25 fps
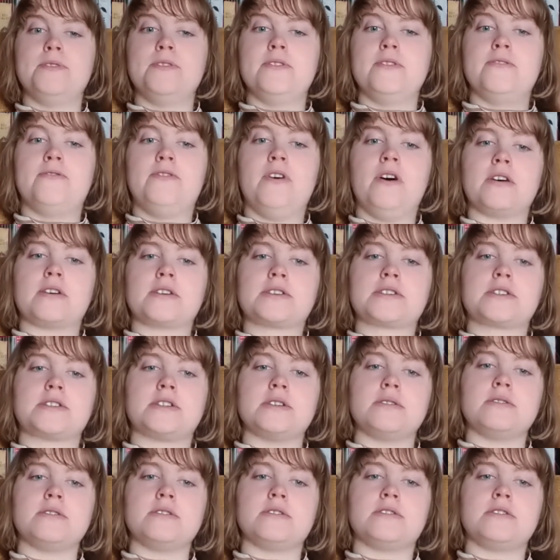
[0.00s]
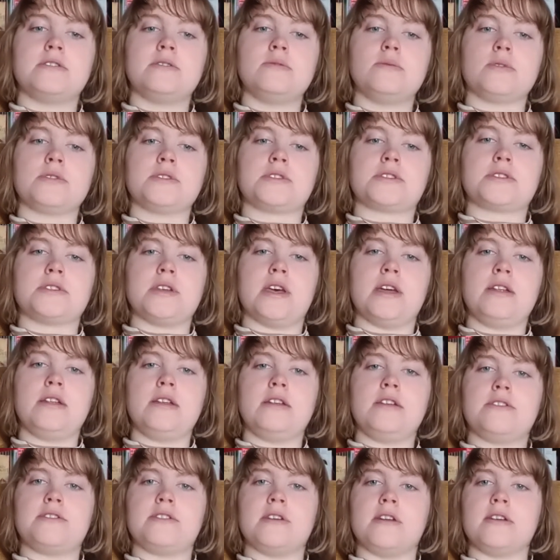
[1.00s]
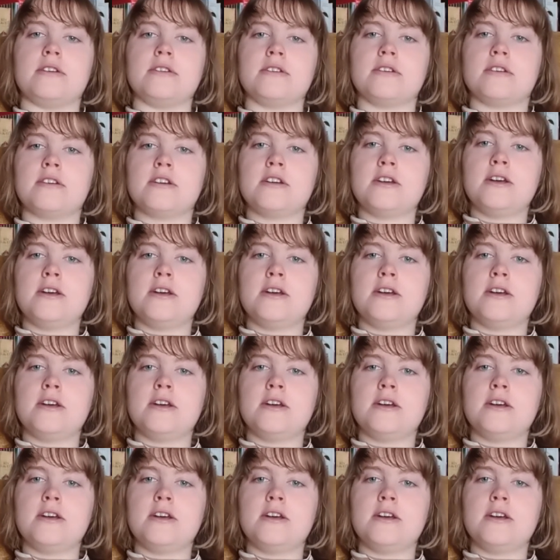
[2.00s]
The fox didn't want to say anything,